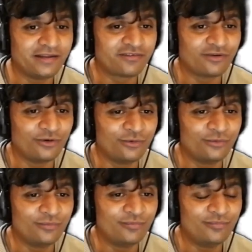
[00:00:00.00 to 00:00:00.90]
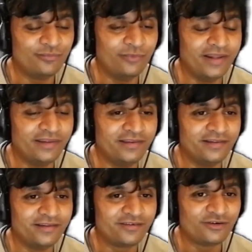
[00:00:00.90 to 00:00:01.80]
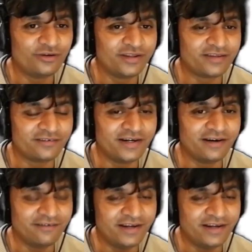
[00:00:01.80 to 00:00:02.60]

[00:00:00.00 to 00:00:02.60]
And so when the student that's reading